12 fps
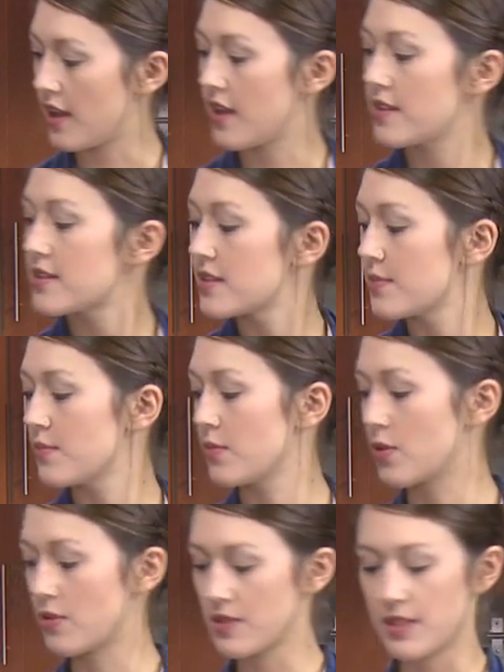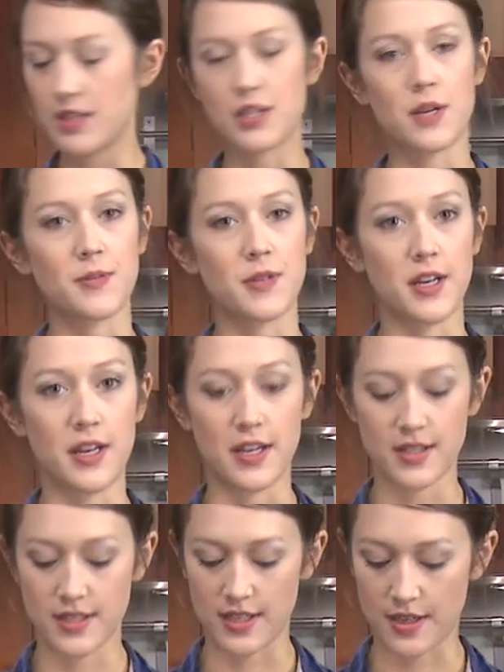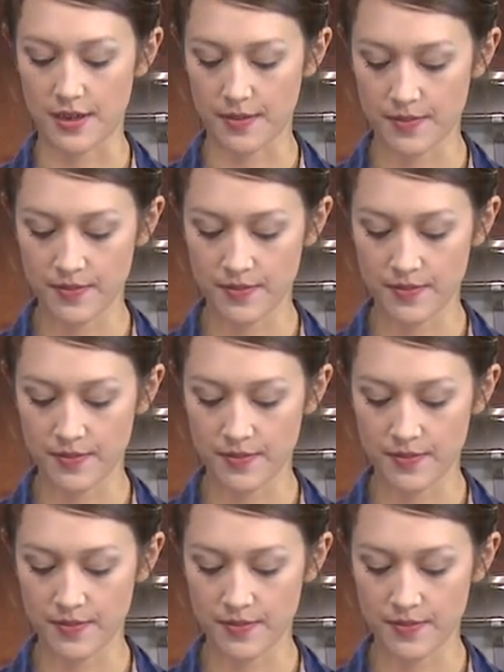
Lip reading: and some coarsely chopped onions here.